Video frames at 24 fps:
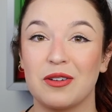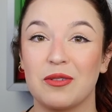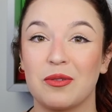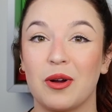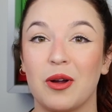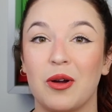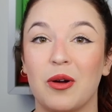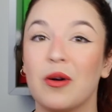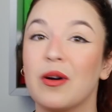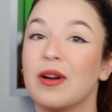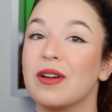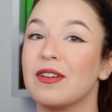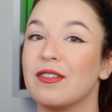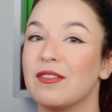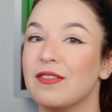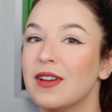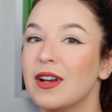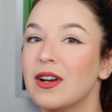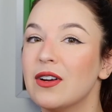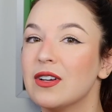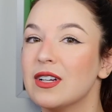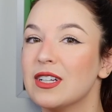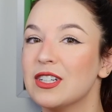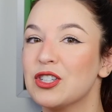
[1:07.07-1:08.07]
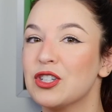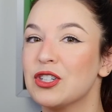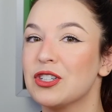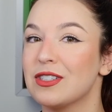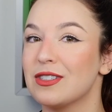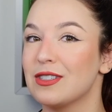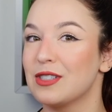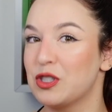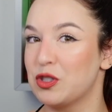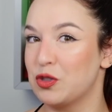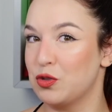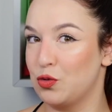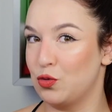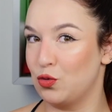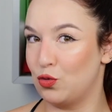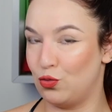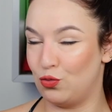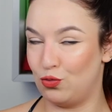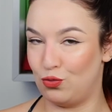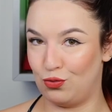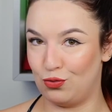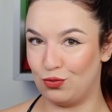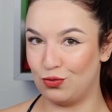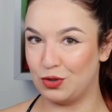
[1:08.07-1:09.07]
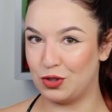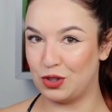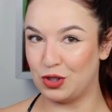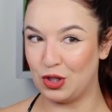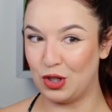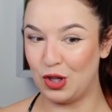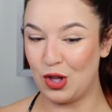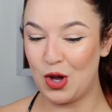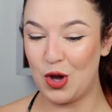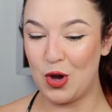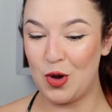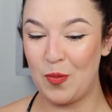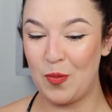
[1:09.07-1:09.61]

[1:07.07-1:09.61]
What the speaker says: grow at a very slow